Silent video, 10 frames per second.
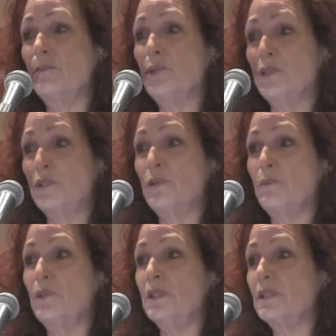burned her
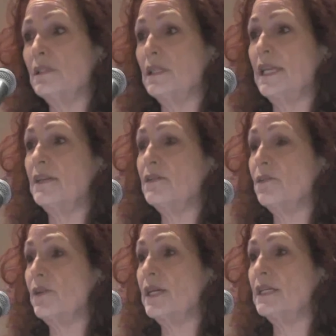books in 8th
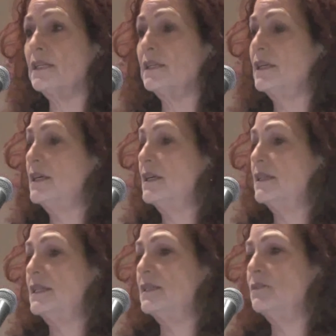grade.
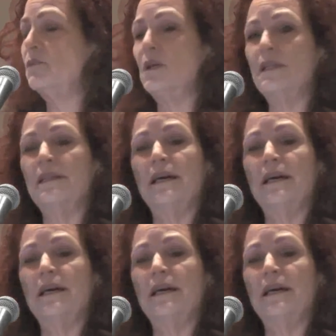They didn't want